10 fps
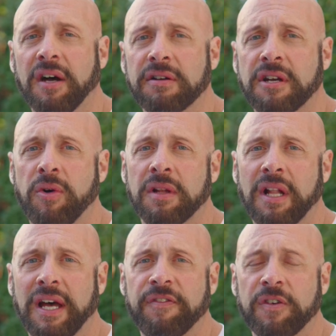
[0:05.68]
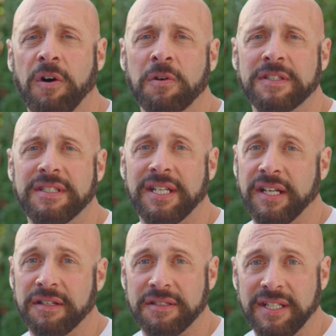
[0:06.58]
or go on lifelong
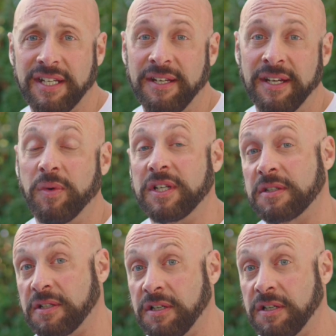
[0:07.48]
TRT, which